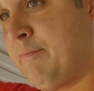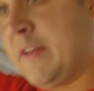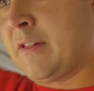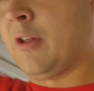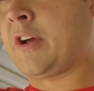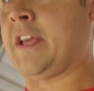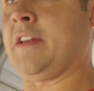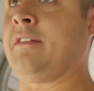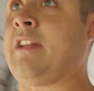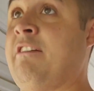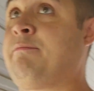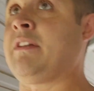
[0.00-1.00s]
been
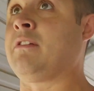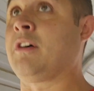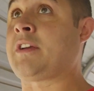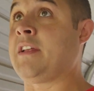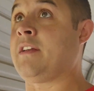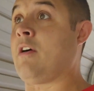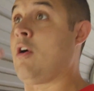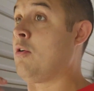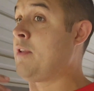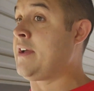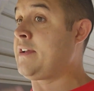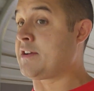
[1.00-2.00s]
looking
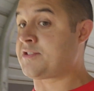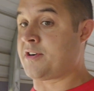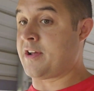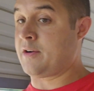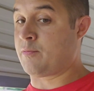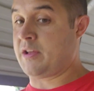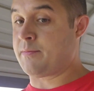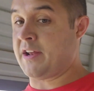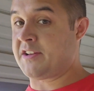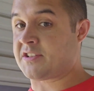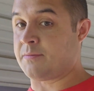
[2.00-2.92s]
all day yesterday when he made his